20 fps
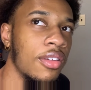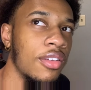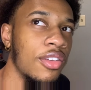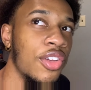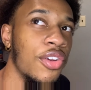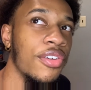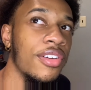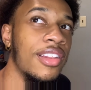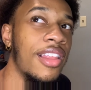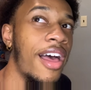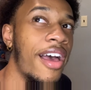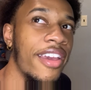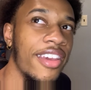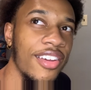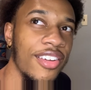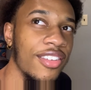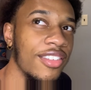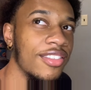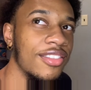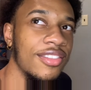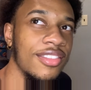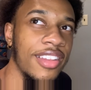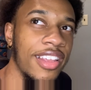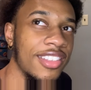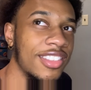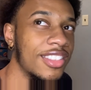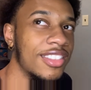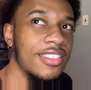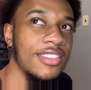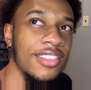You're a liar.
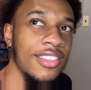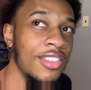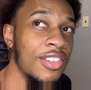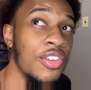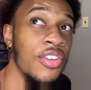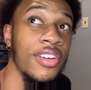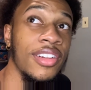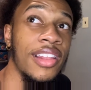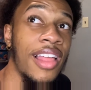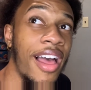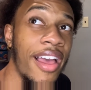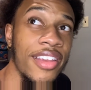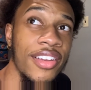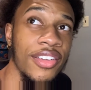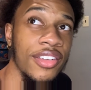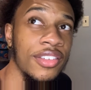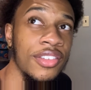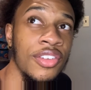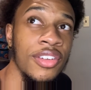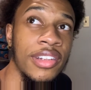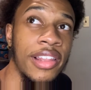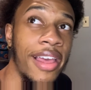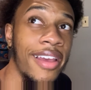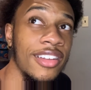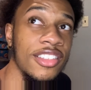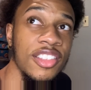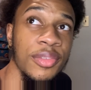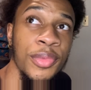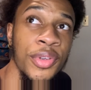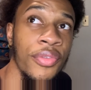You're a liar. You're
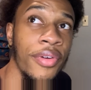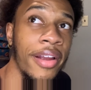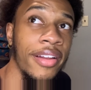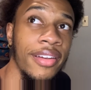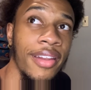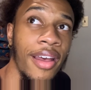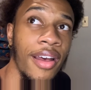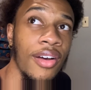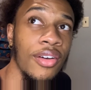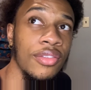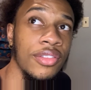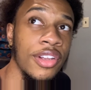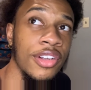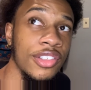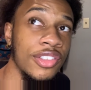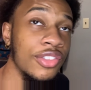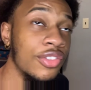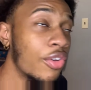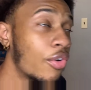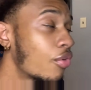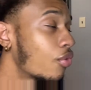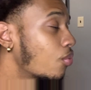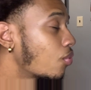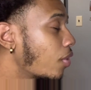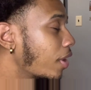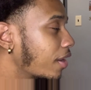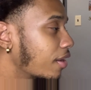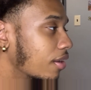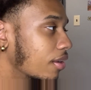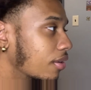lying to me right now. There's no
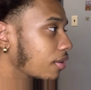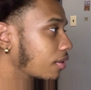way.